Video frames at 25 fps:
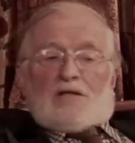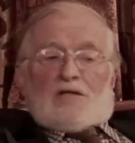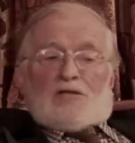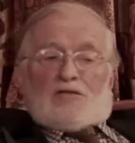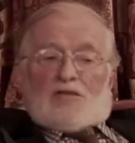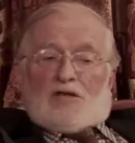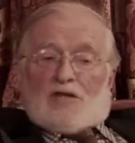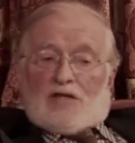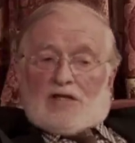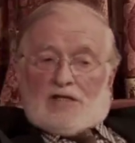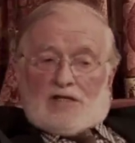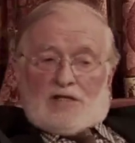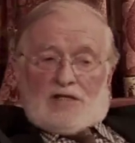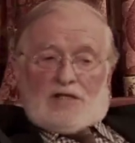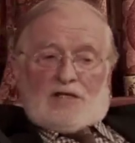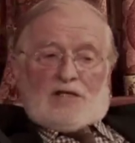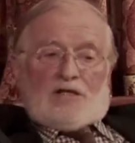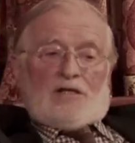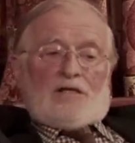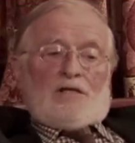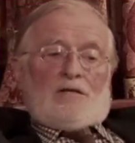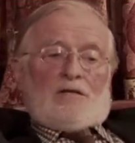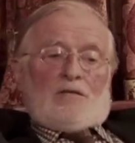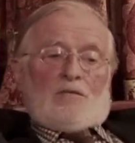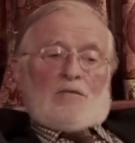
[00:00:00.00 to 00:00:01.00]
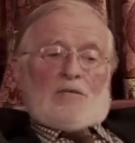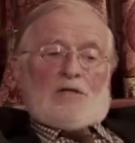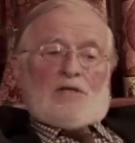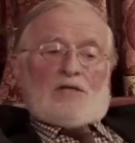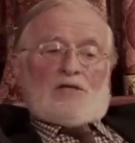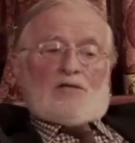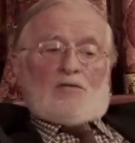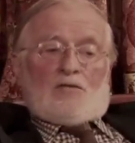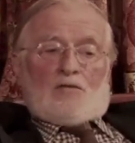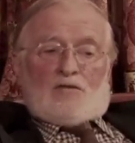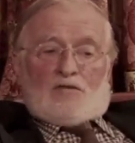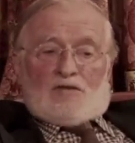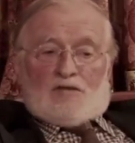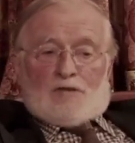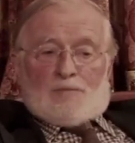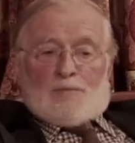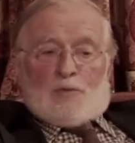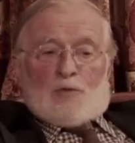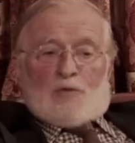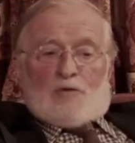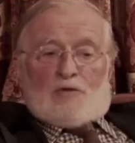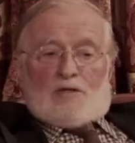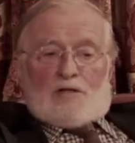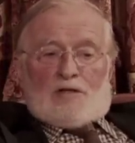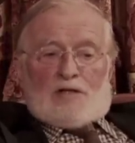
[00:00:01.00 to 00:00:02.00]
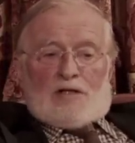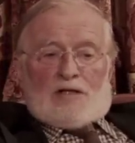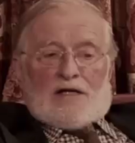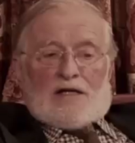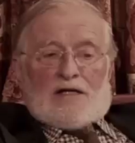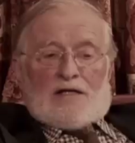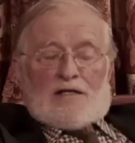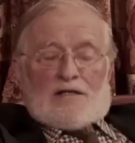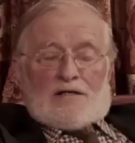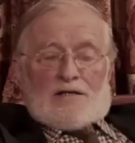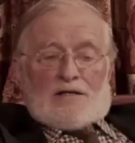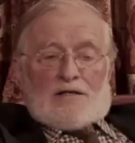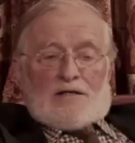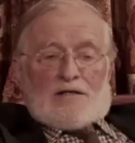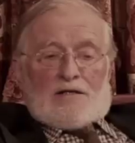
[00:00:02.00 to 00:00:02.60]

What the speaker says: So they did, and we sort of supported that.